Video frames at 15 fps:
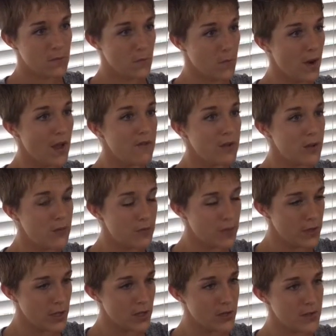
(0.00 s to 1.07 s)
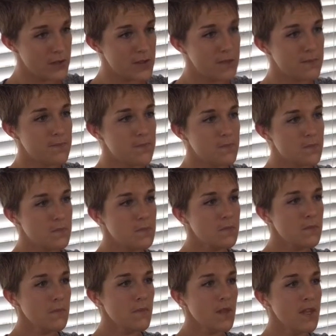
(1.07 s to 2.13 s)
revenue flows,
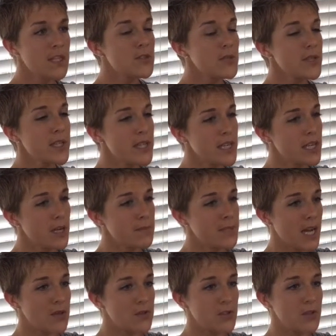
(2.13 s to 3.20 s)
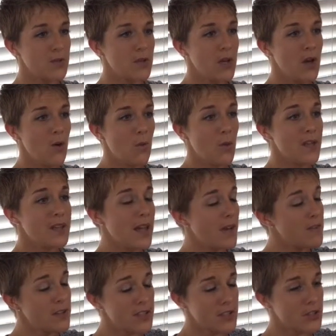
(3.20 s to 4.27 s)
it's really going to come down to what
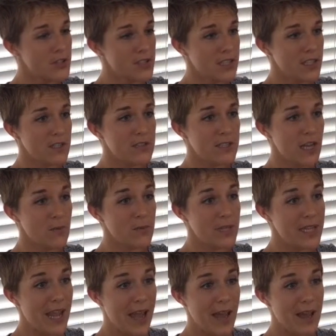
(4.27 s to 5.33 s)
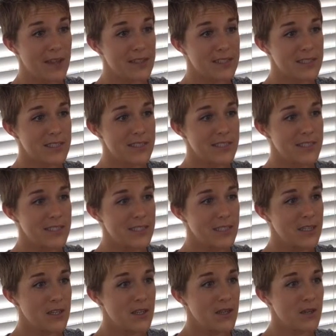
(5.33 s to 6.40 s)
level is your skill set really at?
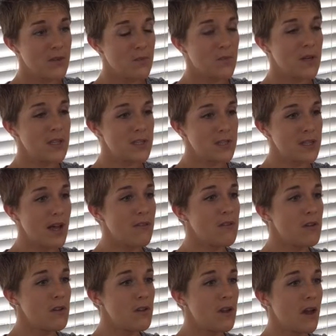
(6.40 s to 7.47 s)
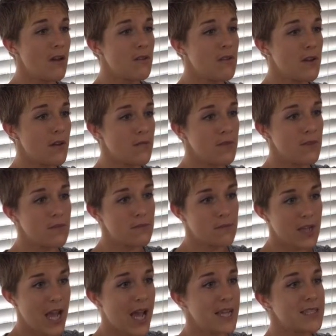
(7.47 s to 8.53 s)
What level of the
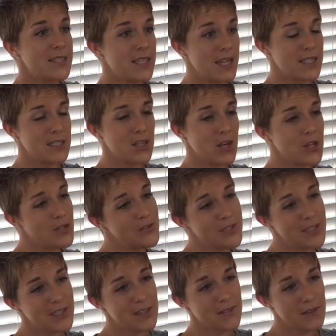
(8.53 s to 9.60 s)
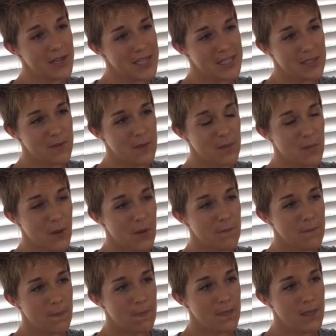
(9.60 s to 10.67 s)
content are you delivering to people?